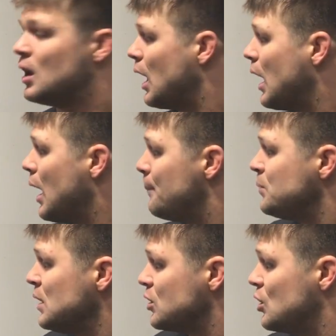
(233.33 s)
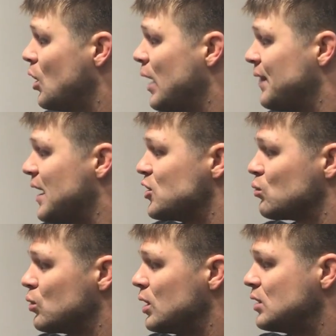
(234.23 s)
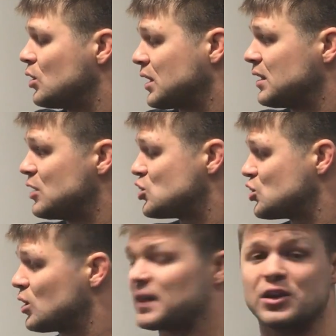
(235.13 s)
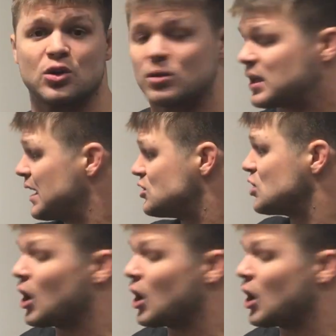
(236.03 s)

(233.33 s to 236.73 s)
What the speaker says: And that you're really looking to ensure that your kids